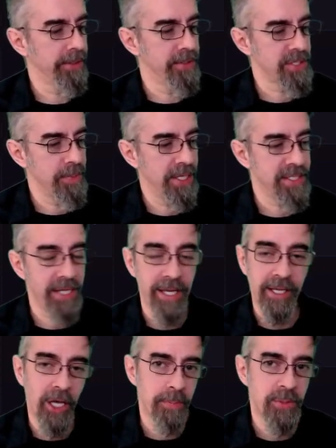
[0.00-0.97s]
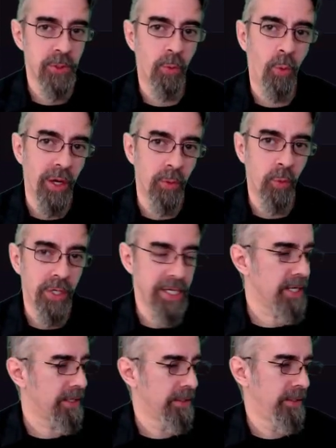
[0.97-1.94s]
This may take up to 1
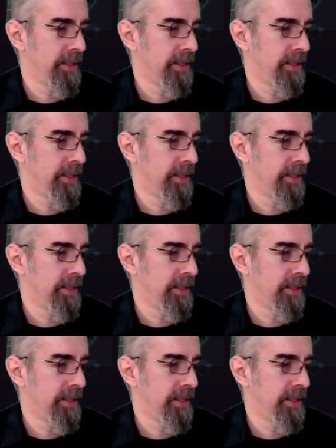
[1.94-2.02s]
week.